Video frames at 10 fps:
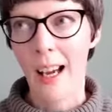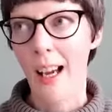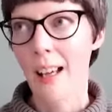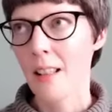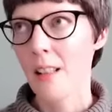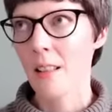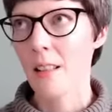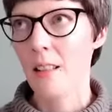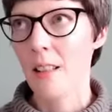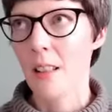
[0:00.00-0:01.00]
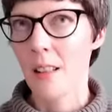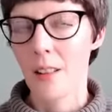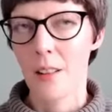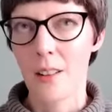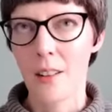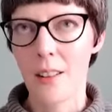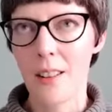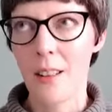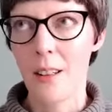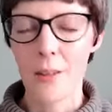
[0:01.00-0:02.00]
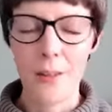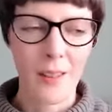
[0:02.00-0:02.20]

and you know